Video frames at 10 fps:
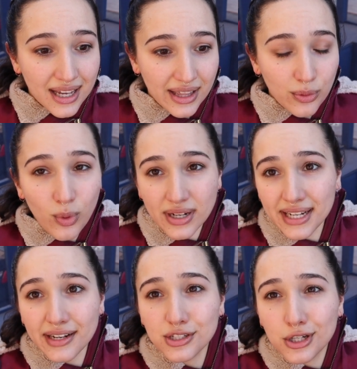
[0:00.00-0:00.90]
like one
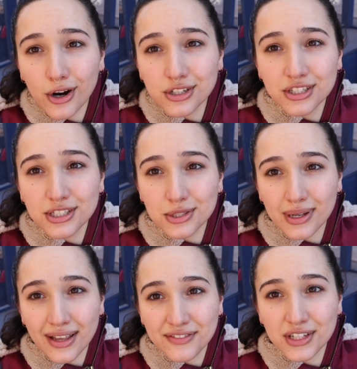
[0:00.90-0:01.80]
needed charging, so
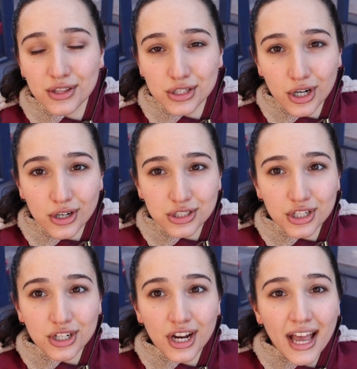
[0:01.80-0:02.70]
I left it in the
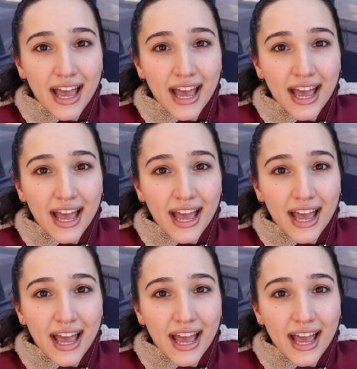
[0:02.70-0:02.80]
charger